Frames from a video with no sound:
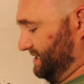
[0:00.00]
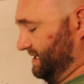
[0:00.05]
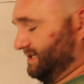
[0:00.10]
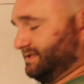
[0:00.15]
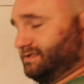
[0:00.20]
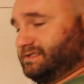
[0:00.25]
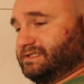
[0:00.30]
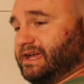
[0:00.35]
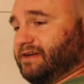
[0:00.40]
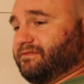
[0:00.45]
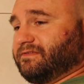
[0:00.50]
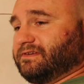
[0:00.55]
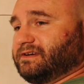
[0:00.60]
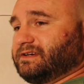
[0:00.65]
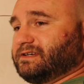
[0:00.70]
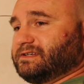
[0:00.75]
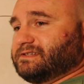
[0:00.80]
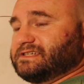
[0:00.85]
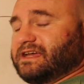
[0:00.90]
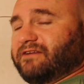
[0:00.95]
say
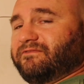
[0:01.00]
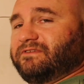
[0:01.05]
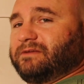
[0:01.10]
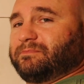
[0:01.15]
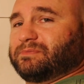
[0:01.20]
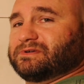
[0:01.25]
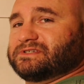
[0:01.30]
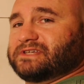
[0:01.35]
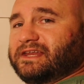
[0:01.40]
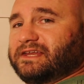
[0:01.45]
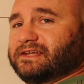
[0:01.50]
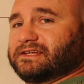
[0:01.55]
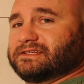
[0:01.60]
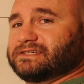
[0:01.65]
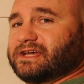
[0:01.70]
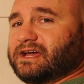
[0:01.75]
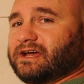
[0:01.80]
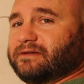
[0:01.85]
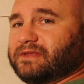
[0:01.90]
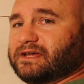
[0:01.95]
70% of the
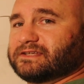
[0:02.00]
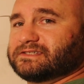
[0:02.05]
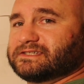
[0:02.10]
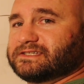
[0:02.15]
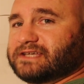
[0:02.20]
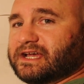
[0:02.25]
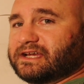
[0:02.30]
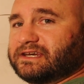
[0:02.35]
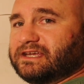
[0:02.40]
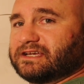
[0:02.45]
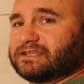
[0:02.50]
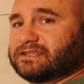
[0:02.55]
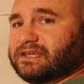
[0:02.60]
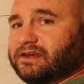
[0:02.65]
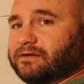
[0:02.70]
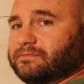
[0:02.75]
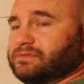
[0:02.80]
time, that's the technique that